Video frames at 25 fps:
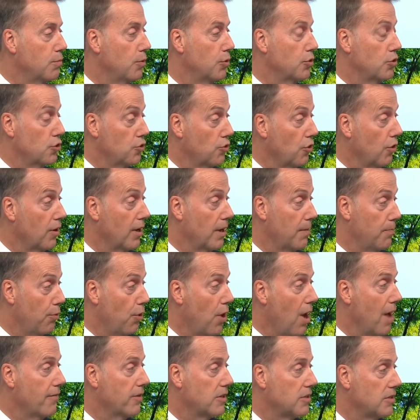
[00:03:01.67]
more strongly
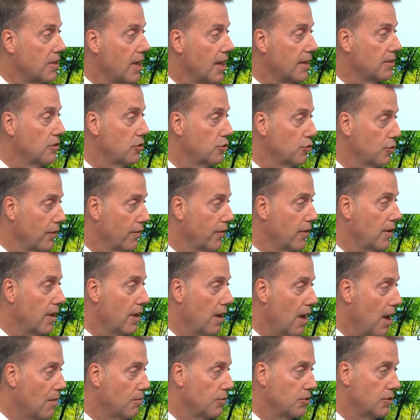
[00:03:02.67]
private sector driven,
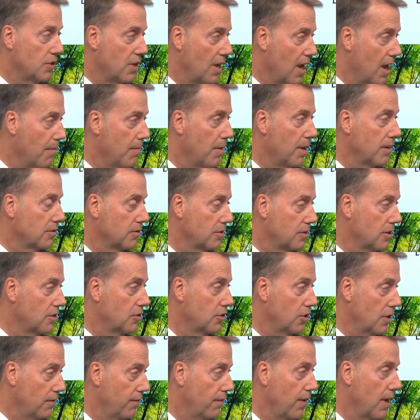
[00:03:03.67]
and I would say amongst the
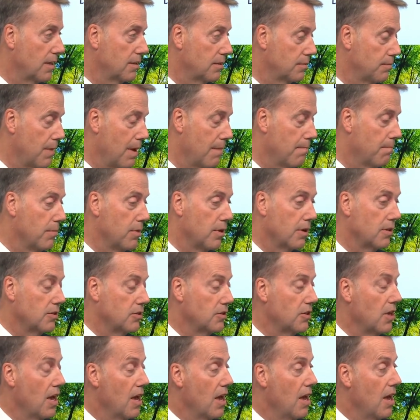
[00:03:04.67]
GFANS
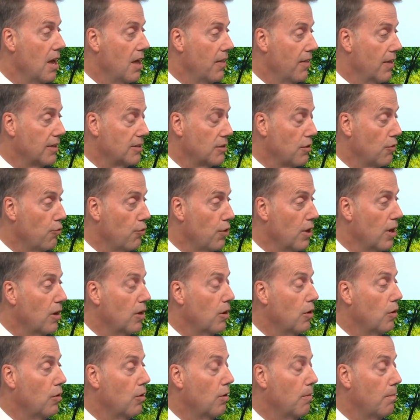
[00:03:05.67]
members, there's a
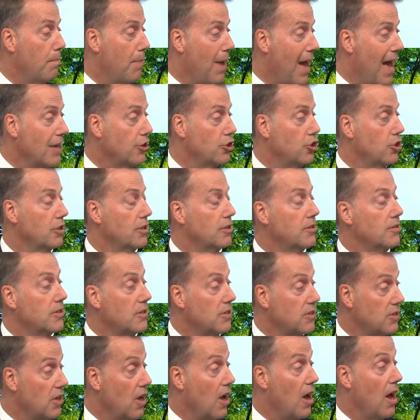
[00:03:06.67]
real passion and
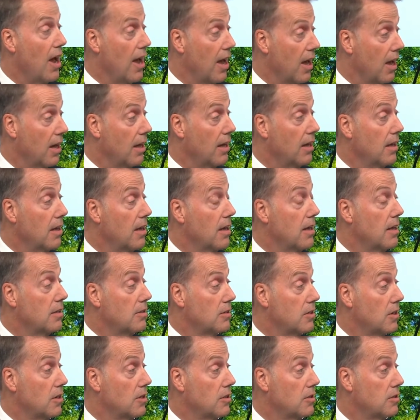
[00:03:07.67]
desire
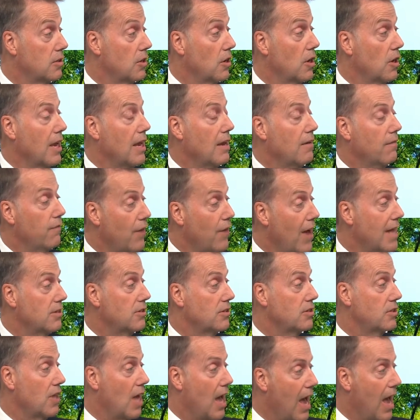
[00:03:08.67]
to
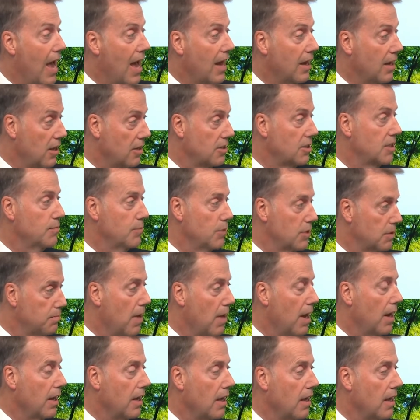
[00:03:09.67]
invest our customers'
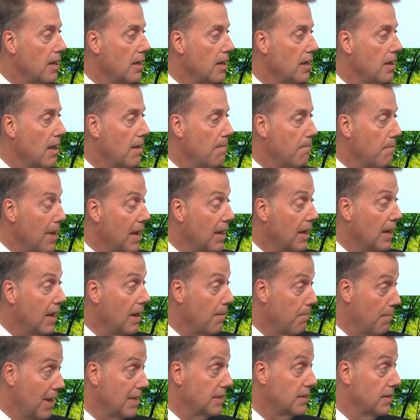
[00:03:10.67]
money in making
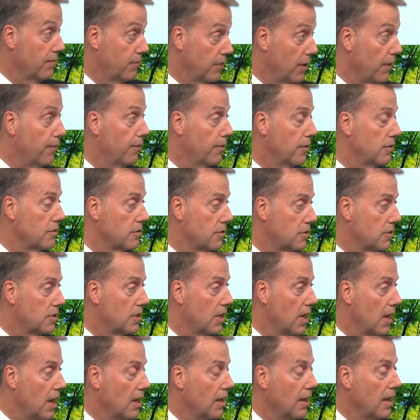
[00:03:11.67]
a massive difference
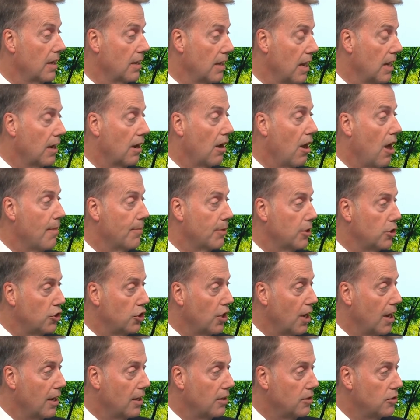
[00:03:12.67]
in climate
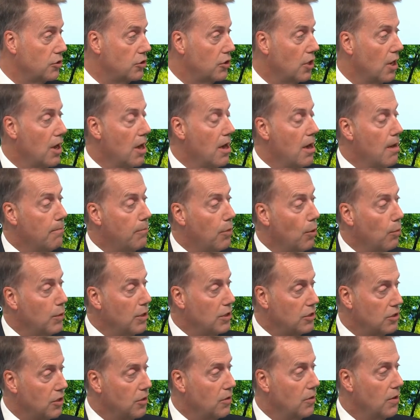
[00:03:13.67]
change. But we
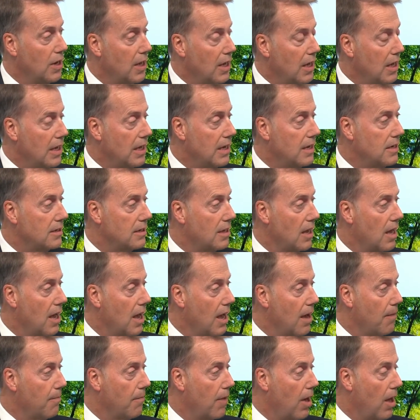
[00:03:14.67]
do need
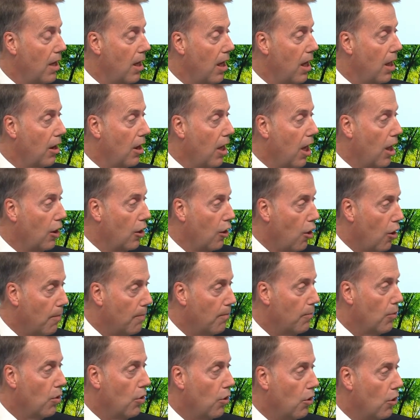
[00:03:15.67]
a lot
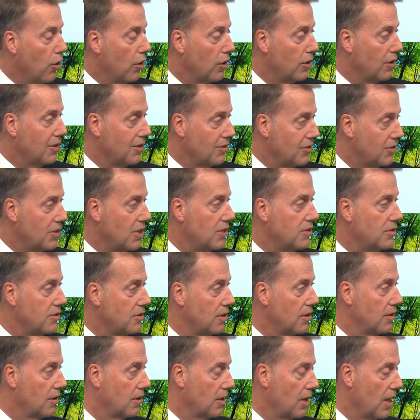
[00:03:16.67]
more
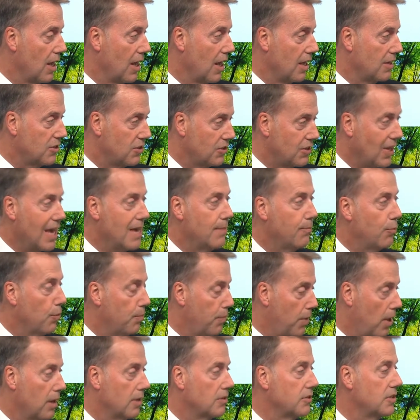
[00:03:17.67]
consistent, stable
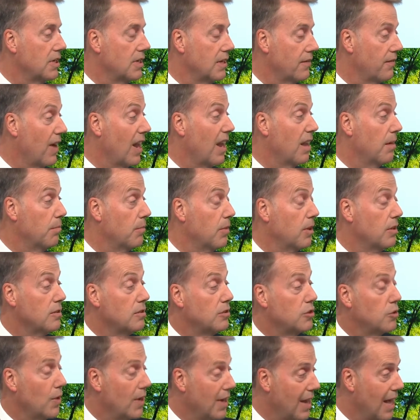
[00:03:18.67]
policy
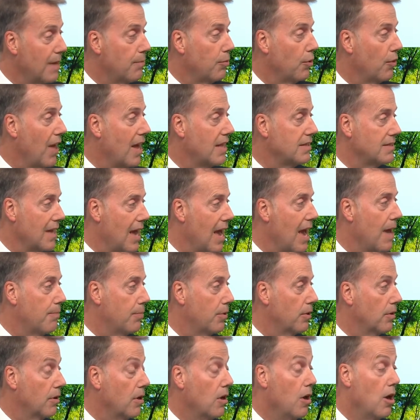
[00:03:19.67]
development to enable that to
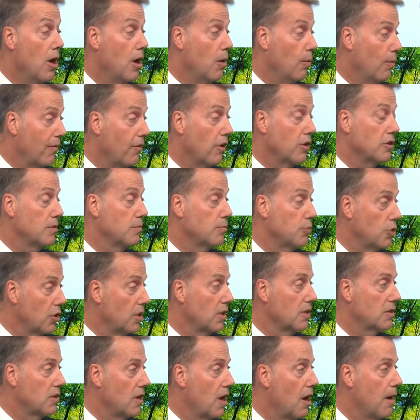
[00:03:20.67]
happen. Mm. We've got some good
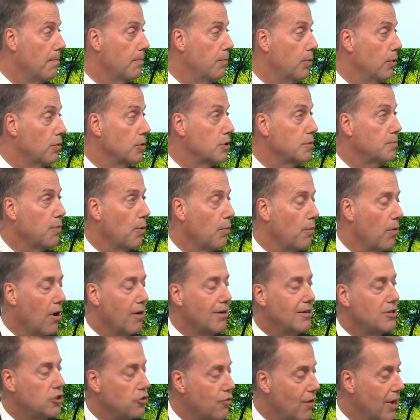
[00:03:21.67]
examples, but we're
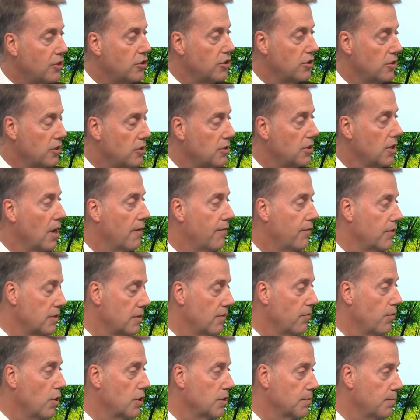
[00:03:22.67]
only scratching the surface
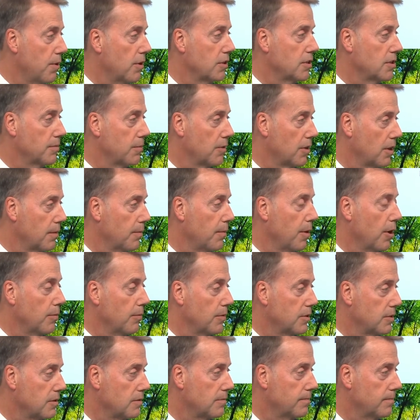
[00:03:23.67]
of what's possible at the moment.